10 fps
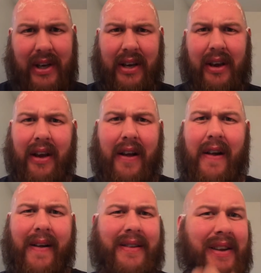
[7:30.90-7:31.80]
to
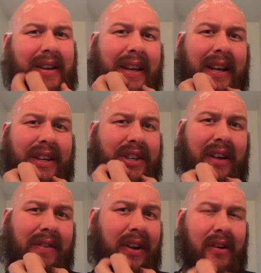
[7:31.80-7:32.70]
to de
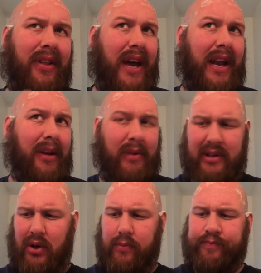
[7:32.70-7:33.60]
shaving and all that anyway.
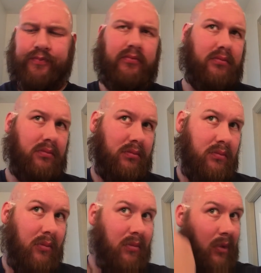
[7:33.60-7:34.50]
So
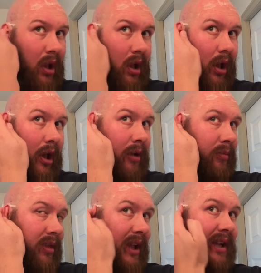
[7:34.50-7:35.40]
um,
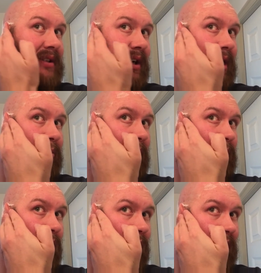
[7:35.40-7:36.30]
things are going to be
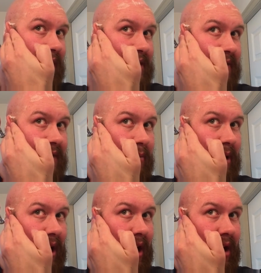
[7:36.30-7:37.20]
more aggressive to
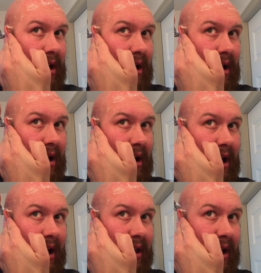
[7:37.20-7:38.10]
me
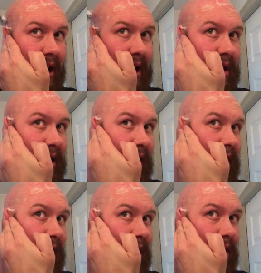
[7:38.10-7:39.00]
I think,
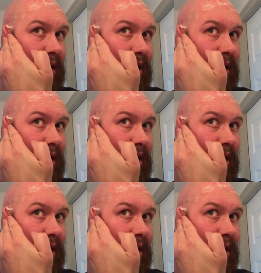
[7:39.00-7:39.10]
than